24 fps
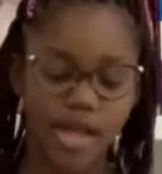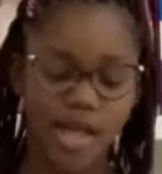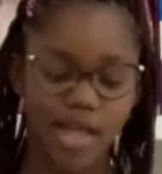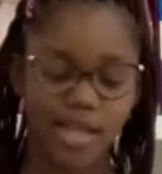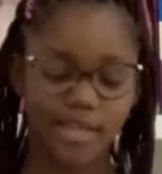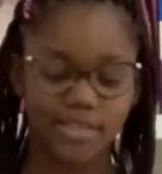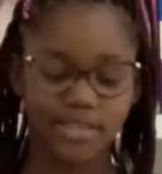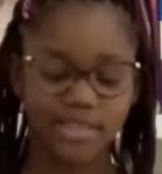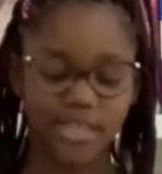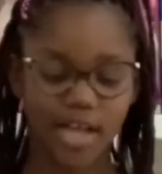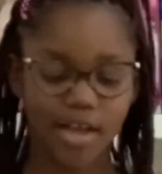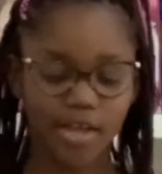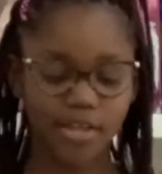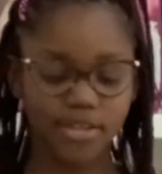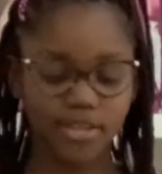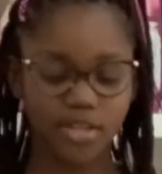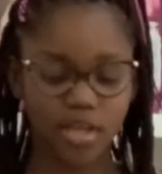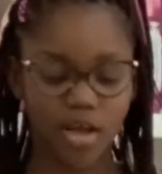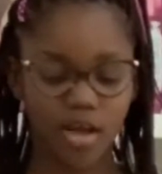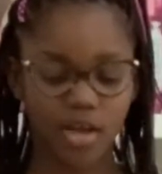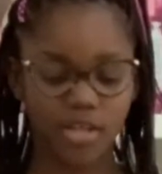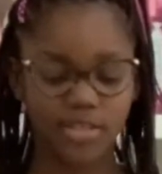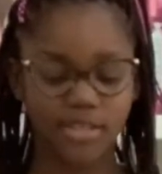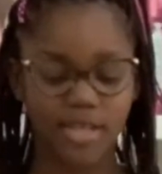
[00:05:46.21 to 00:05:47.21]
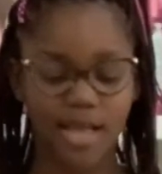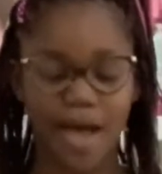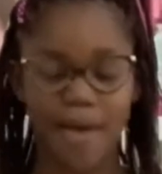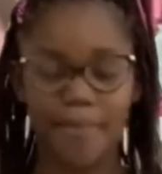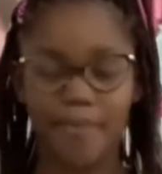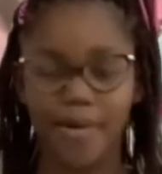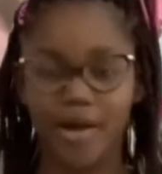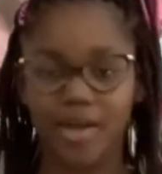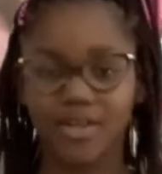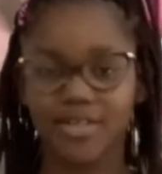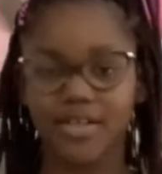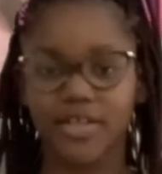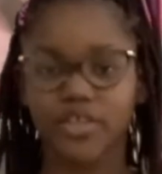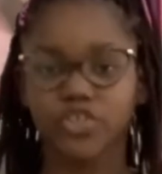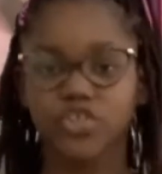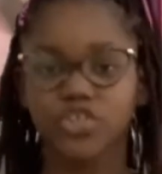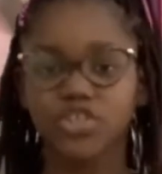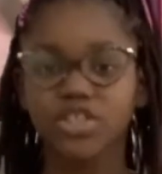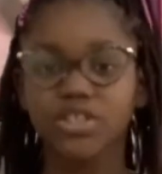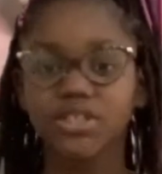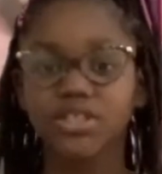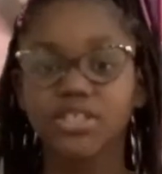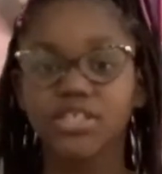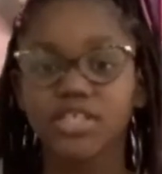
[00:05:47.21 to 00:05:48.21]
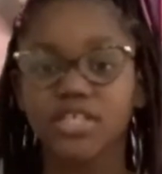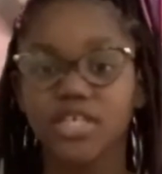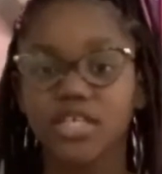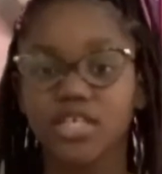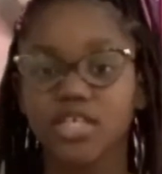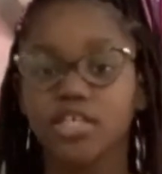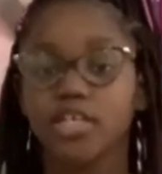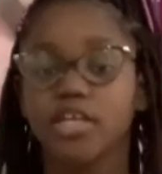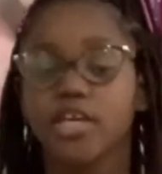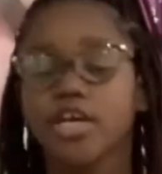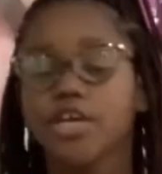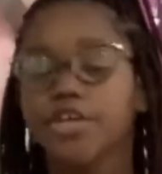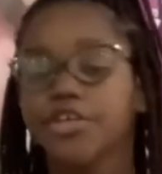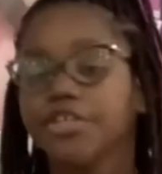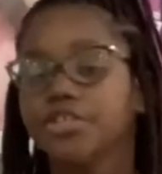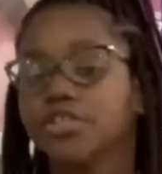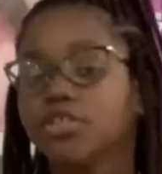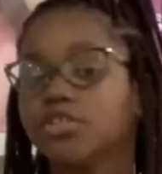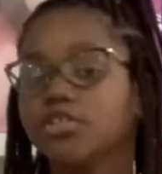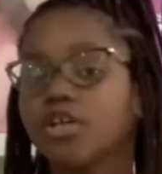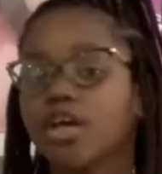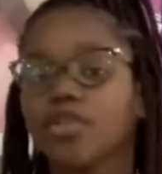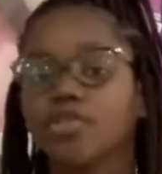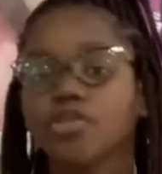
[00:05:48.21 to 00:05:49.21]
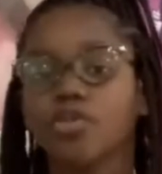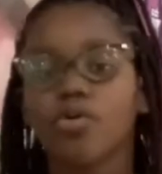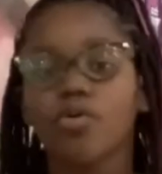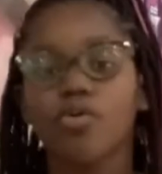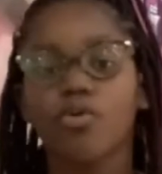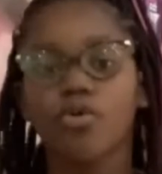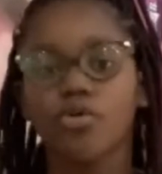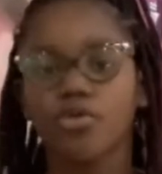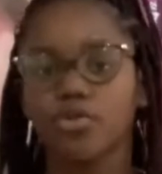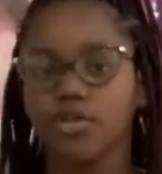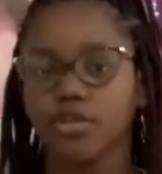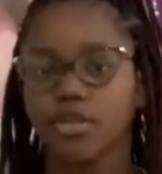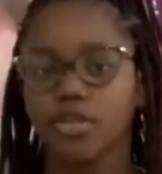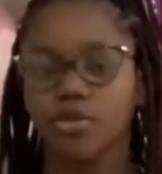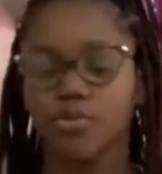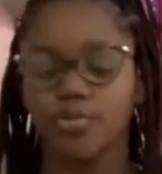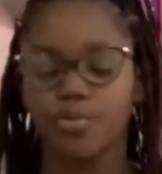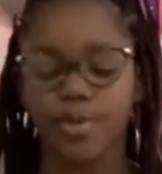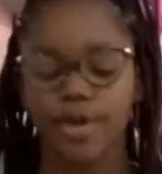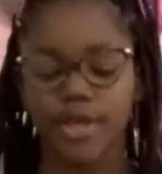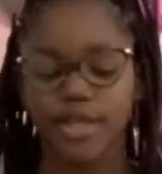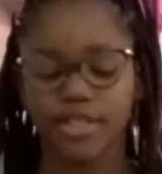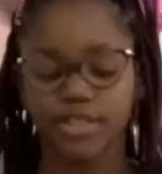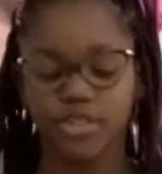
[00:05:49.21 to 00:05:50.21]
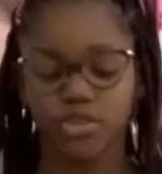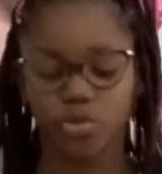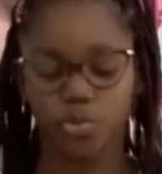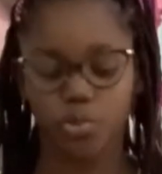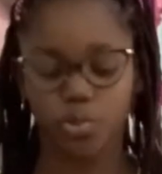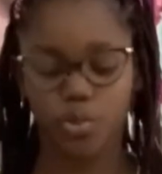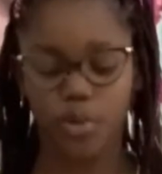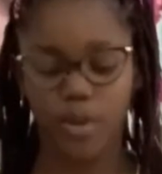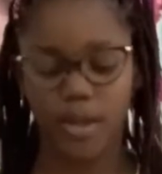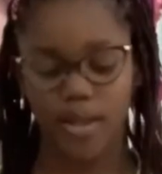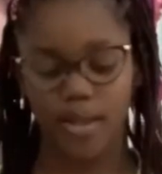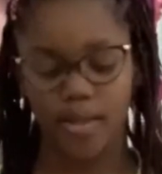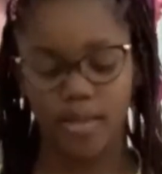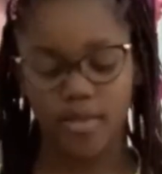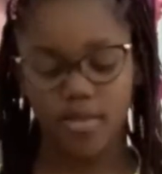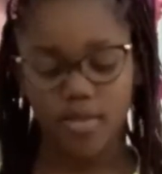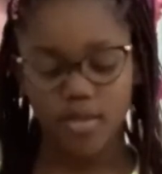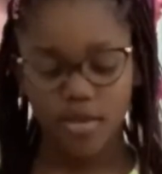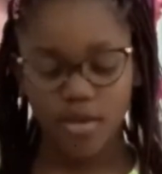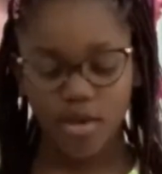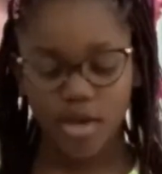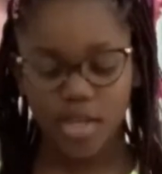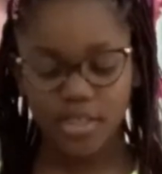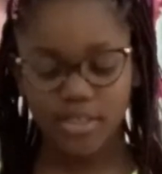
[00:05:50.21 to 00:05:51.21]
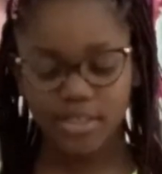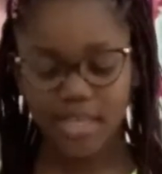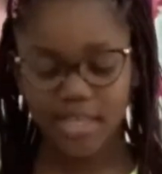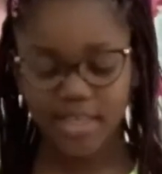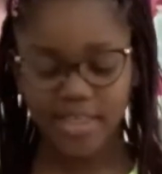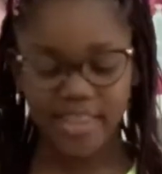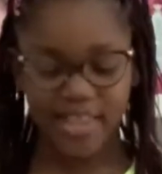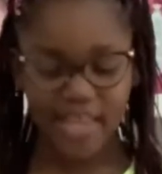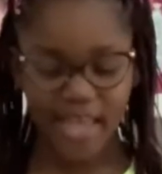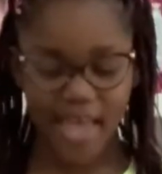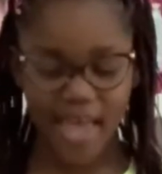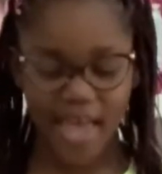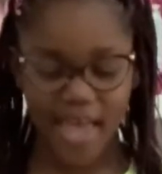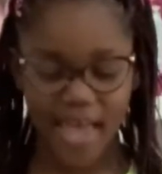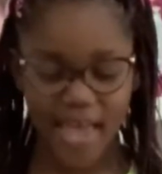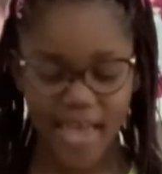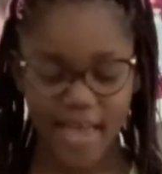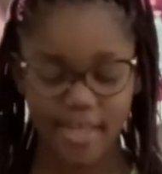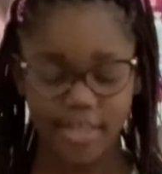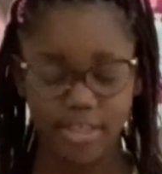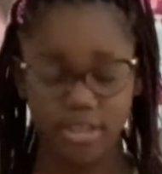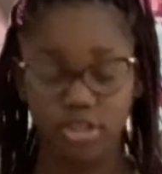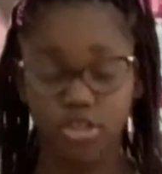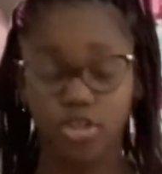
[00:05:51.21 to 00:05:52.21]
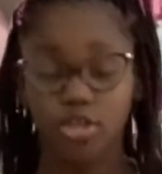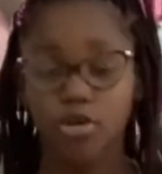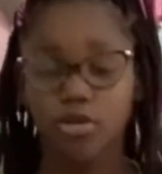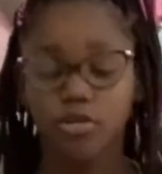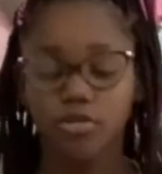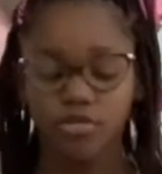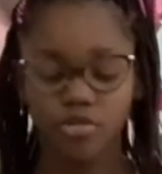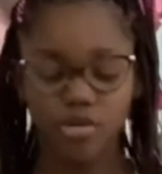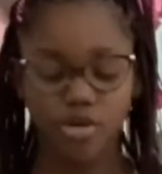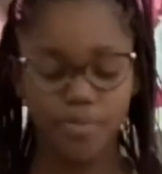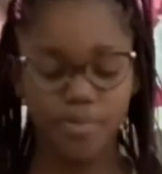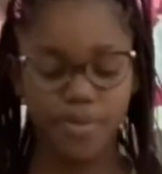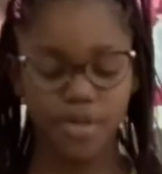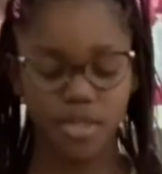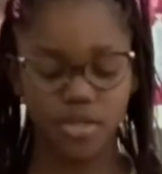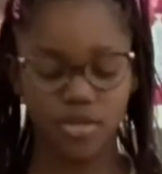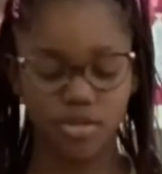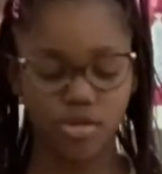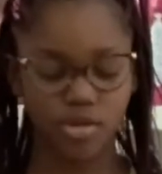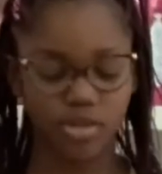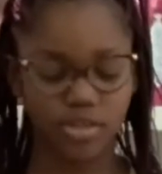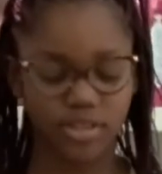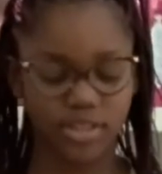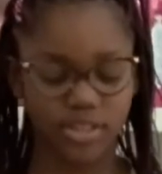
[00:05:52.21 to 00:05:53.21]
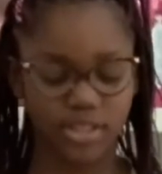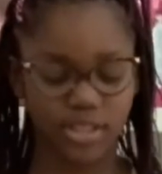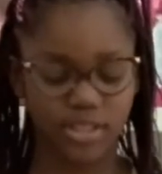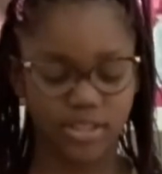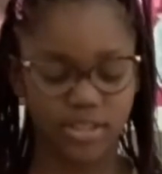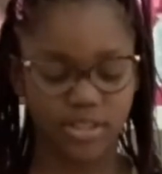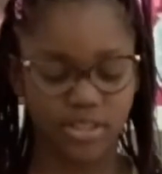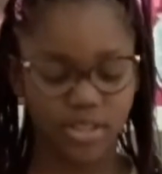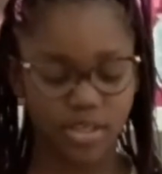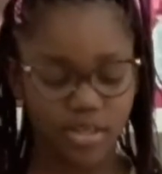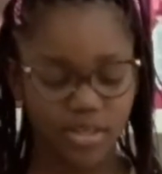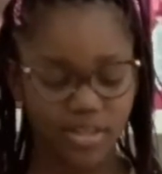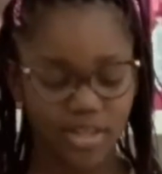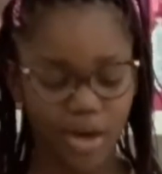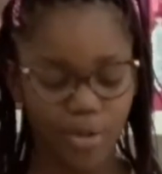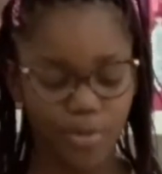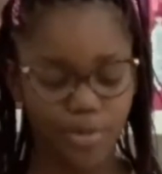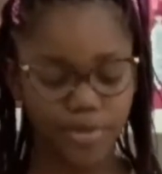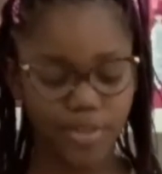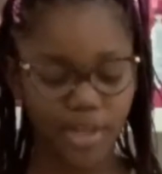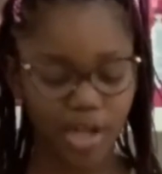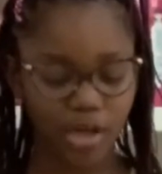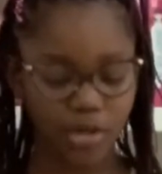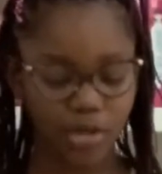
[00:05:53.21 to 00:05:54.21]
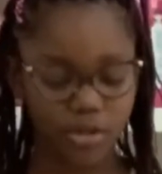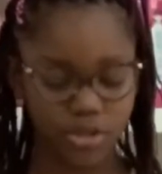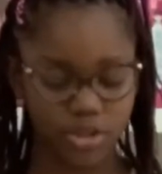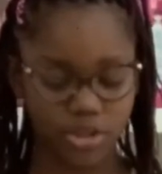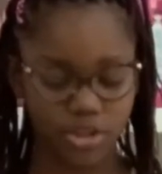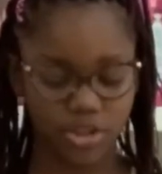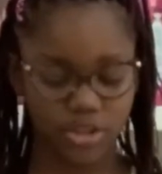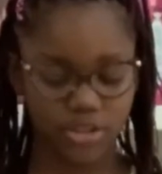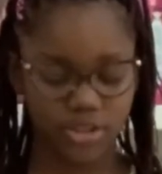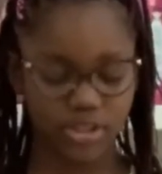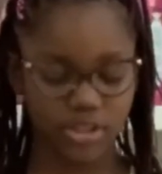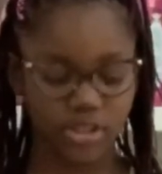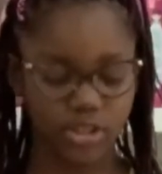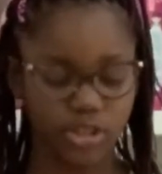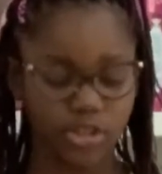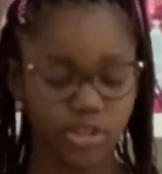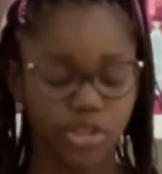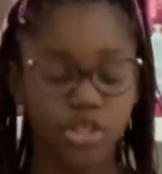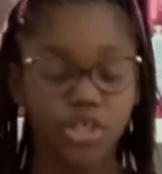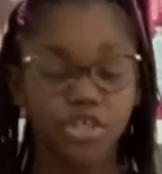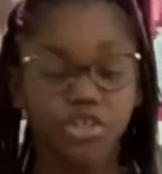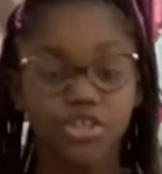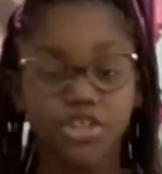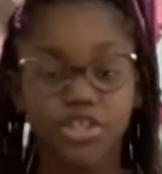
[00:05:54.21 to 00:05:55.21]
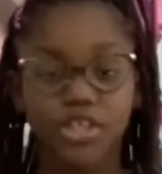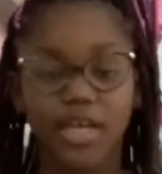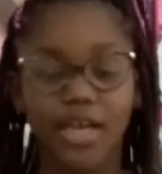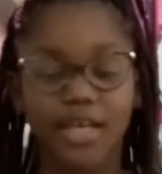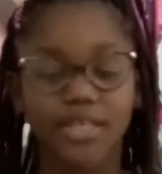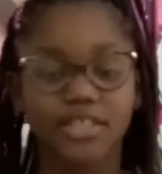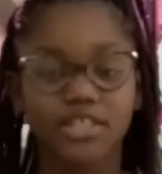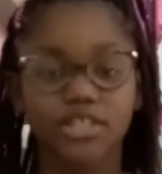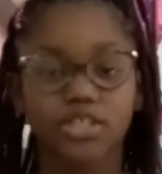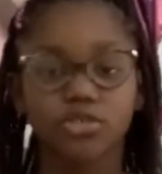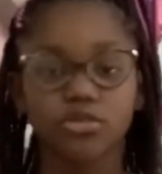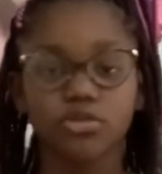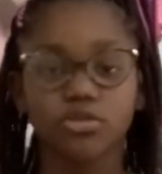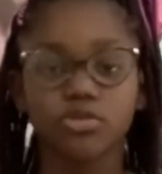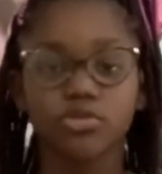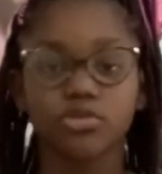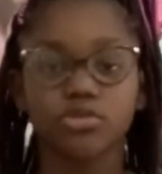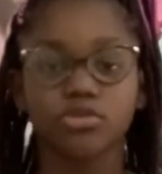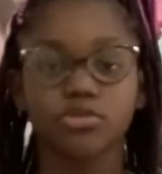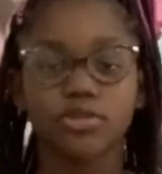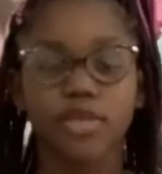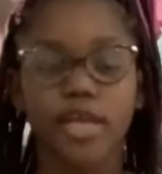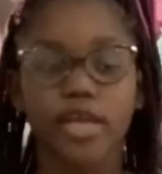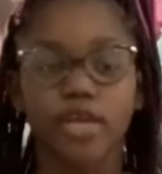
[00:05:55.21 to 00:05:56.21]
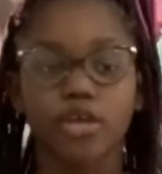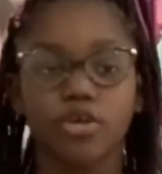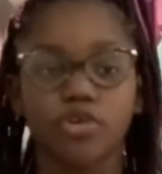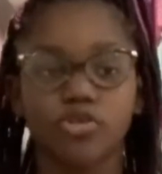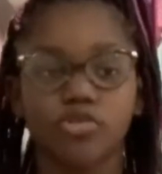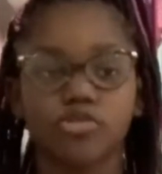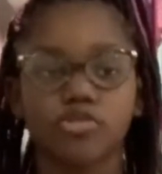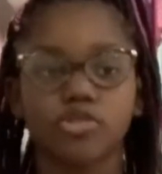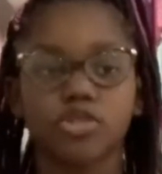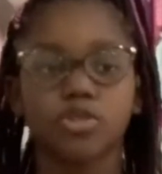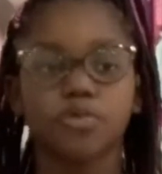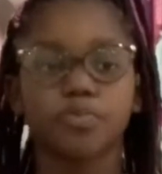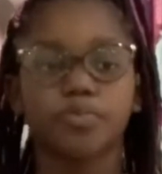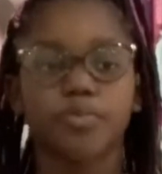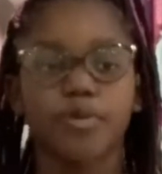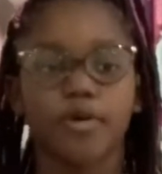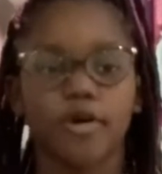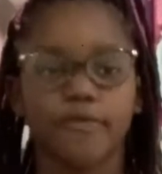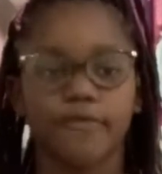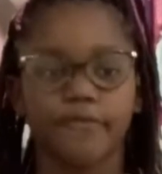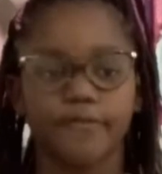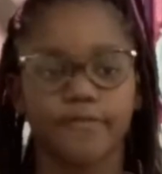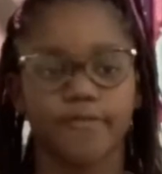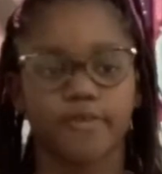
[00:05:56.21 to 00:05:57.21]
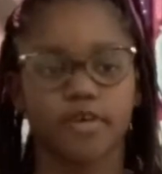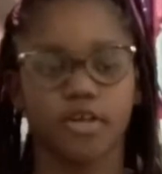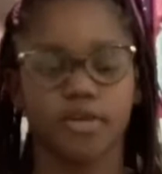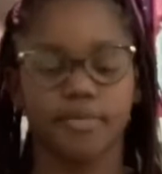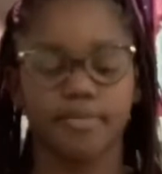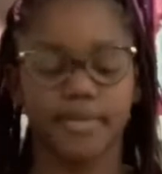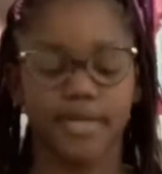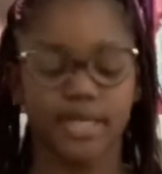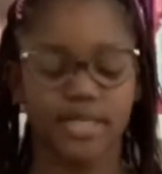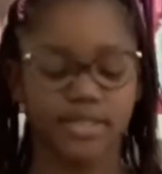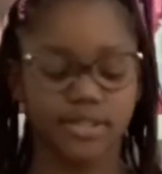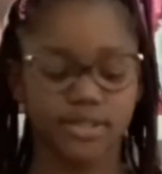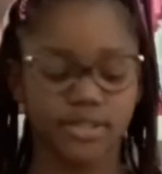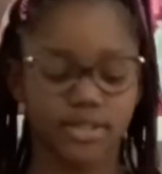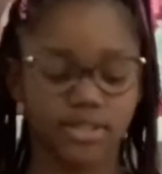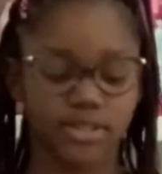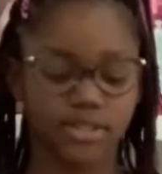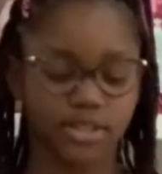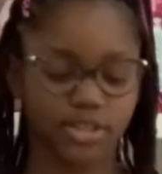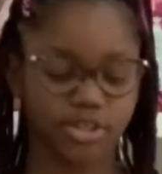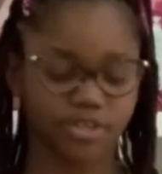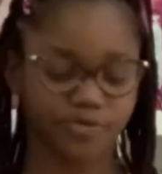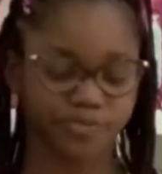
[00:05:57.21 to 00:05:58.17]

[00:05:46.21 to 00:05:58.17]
It tells us about that cheating is not the only way to win, because at the end, Ruby noticed that without cheating, she can still do a good performance.